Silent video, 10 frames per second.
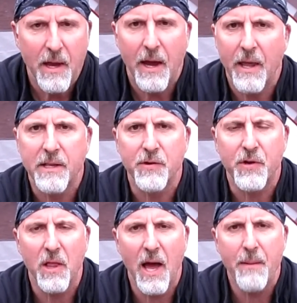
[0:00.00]
and I
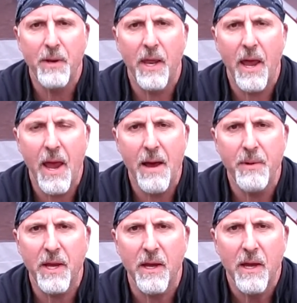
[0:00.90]
just climb in a
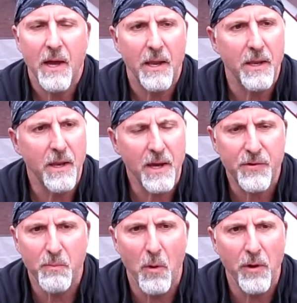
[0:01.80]
hammock, and the
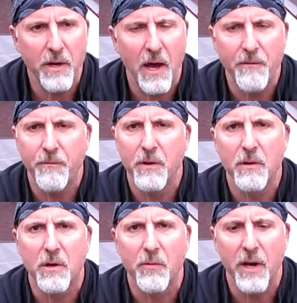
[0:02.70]
next morning I
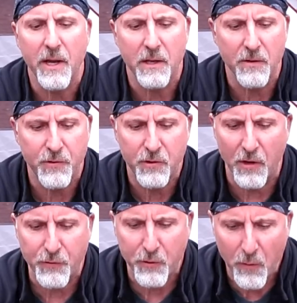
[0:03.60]
feel great.
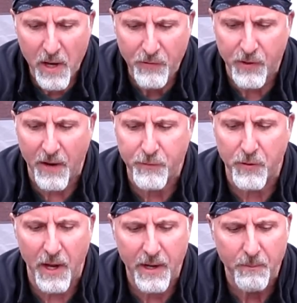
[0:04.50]
It's crazy. After a
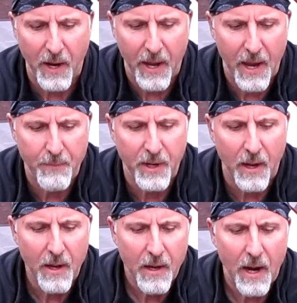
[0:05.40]
night in my hammock,
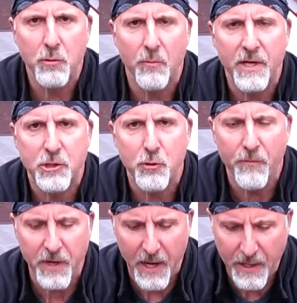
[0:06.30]
I'm
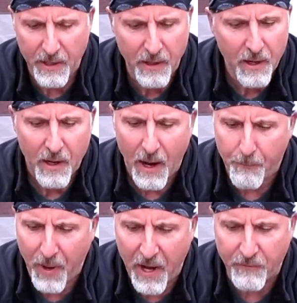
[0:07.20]
rejuvenated, I'm
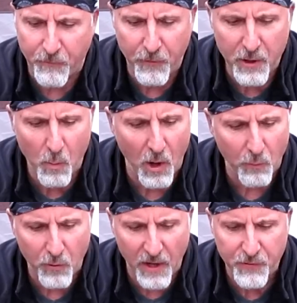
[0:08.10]
pain-free, well
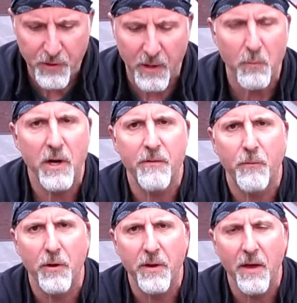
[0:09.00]
rested, I'm ready
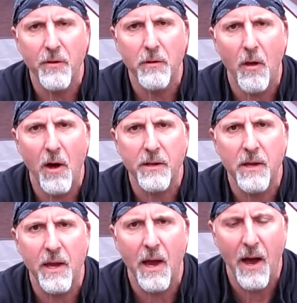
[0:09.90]
for another long
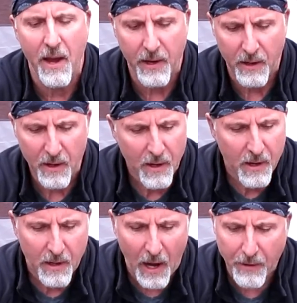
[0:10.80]
day hike.
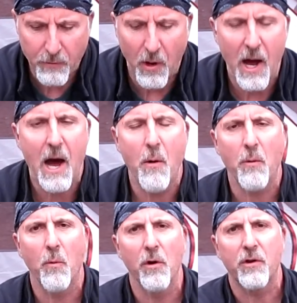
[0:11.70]
I don't know how
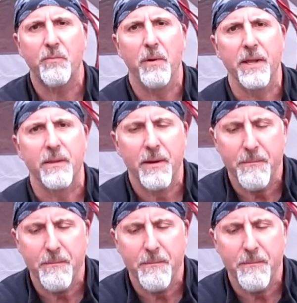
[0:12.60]
it works, but